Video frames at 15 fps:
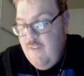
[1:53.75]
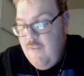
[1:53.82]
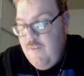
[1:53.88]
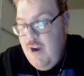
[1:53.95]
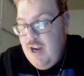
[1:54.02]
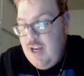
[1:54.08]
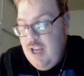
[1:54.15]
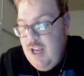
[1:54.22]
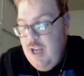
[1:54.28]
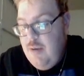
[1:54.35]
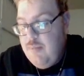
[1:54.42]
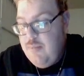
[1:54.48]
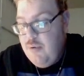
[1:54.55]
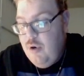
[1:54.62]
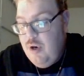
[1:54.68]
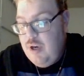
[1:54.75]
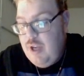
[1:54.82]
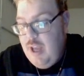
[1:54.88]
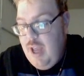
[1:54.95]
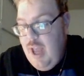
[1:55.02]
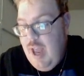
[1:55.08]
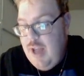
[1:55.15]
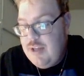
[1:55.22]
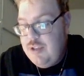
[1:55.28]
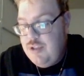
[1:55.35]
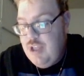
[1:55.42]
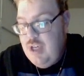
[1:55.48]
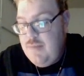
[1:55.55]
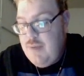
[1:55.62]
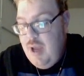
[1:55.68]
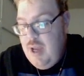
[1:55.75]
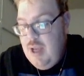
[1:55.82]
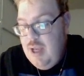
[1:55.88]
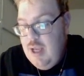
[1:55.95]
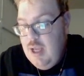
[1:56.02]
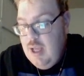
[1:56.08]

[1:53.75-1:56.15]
Frankie, Brooke, and Jinbei.